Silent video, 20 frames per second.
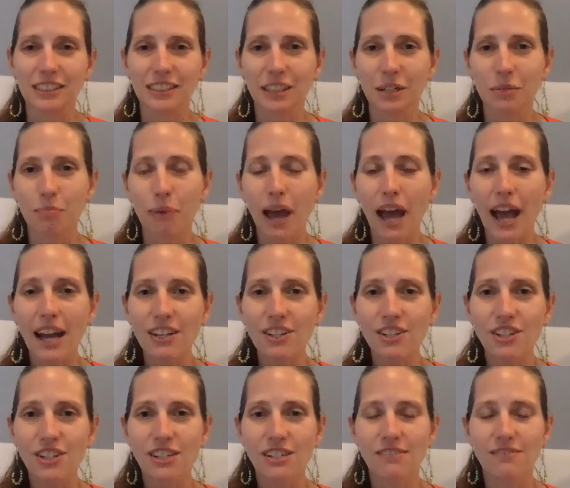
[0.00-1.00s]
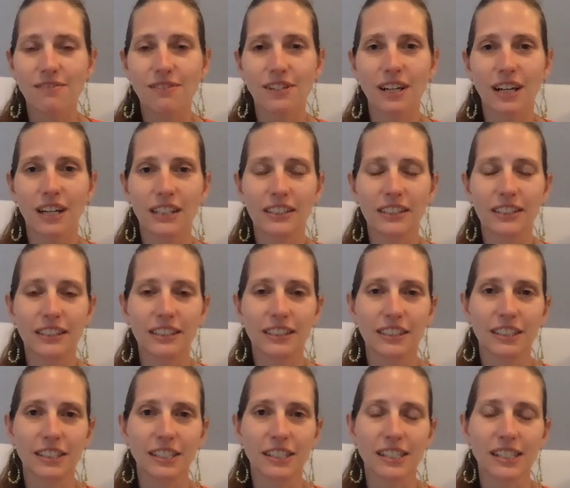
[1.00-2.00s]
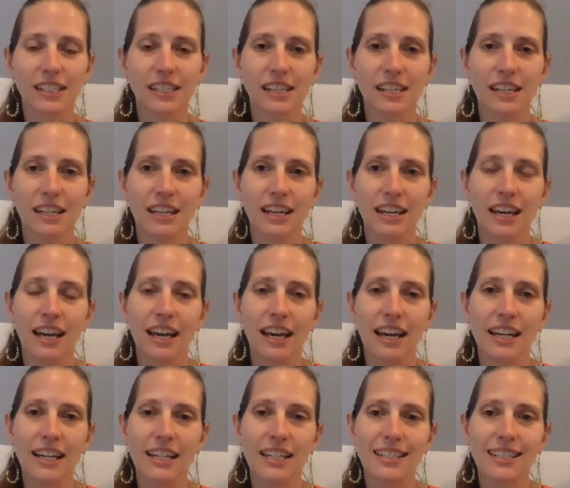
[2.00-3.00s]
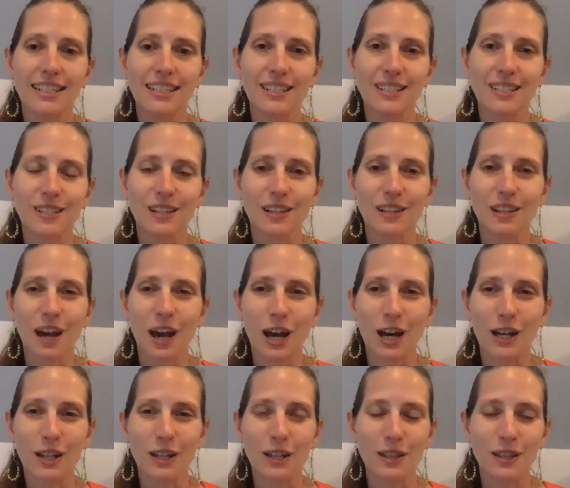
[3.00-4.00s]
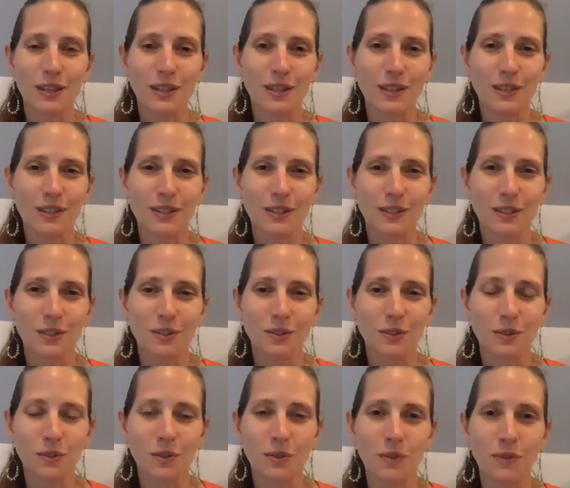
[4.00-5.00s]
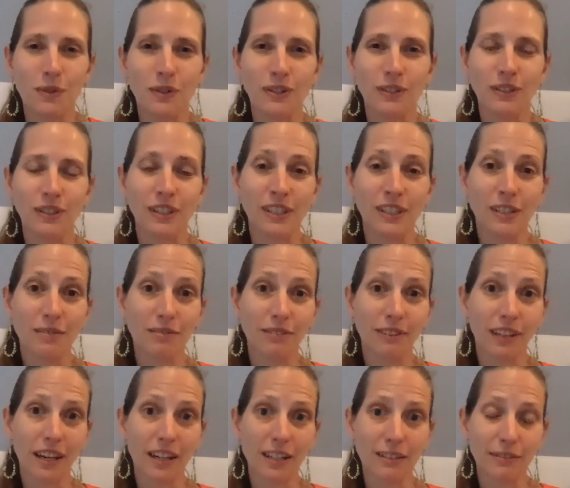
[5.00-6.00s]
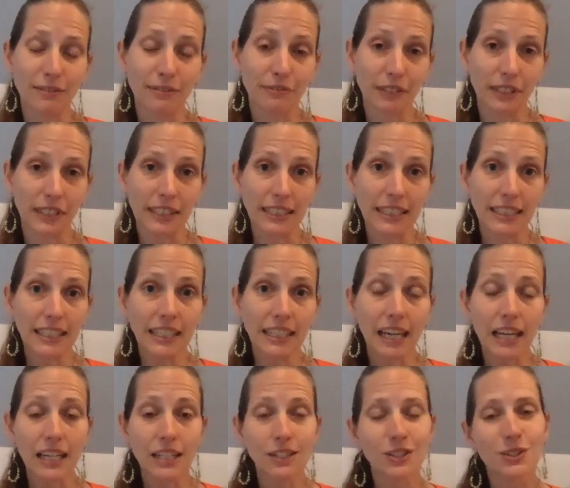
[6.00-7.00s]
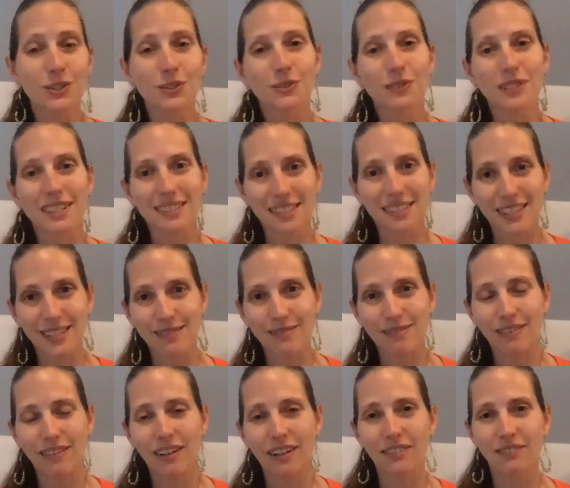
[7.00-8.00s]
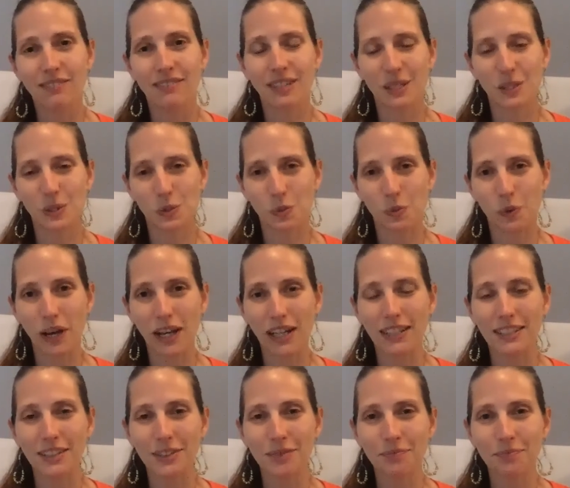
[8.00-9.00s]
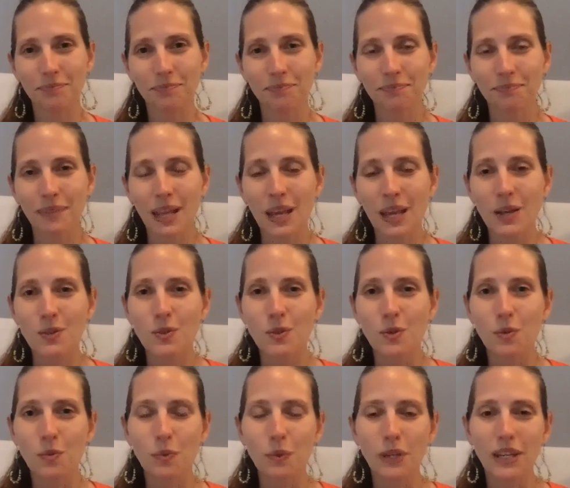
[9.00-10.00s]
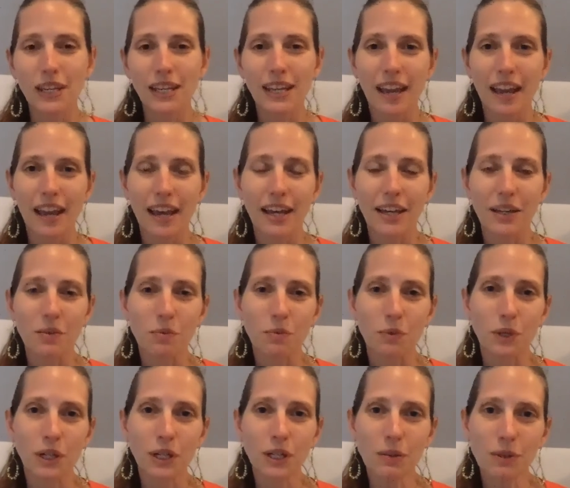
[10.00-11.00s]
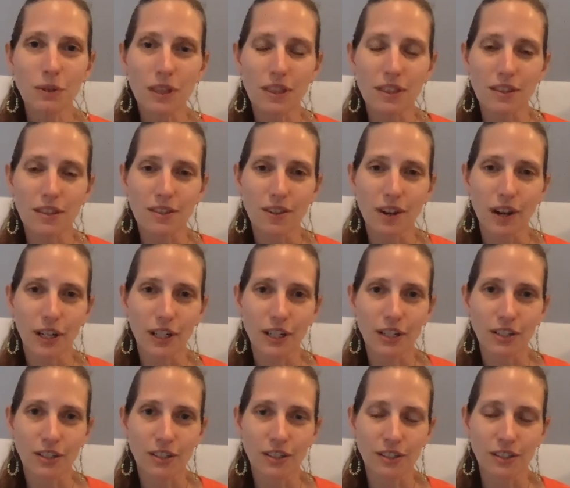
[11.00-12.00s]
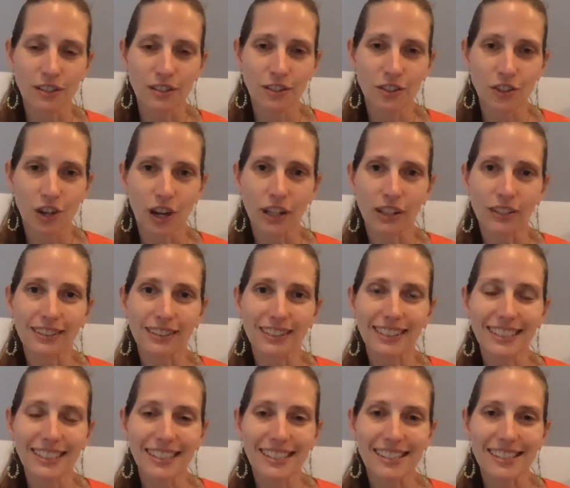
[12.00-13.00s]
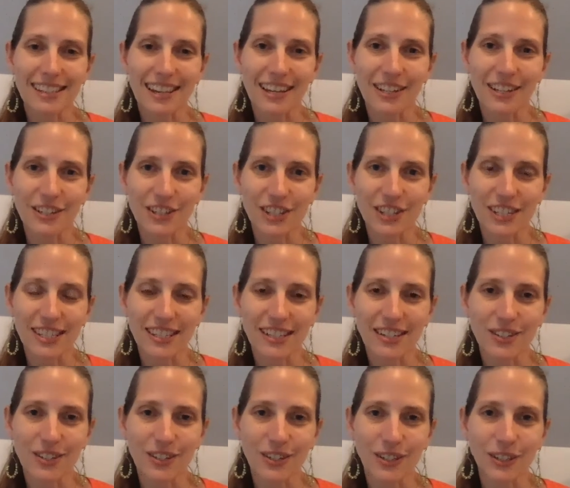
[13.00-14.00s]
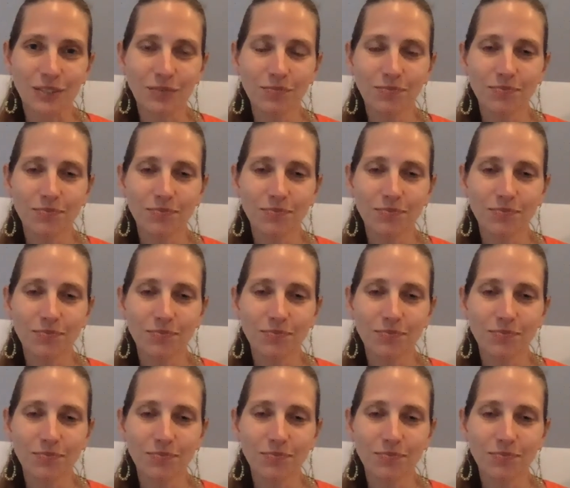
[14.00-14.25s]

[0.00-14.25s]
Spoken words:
compassion for others, and to give love freely and to receive love as well. So we can work with this heart chakra, this energy center,